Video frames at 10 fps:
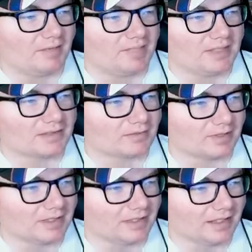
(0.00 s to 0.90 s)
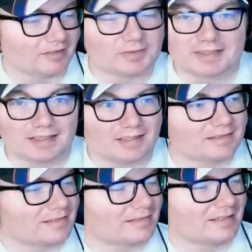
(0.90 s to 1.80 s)
I, I miss when Atlanta was
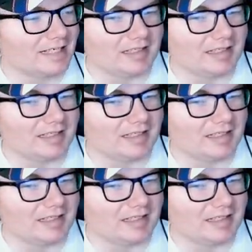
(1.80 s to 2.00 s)
this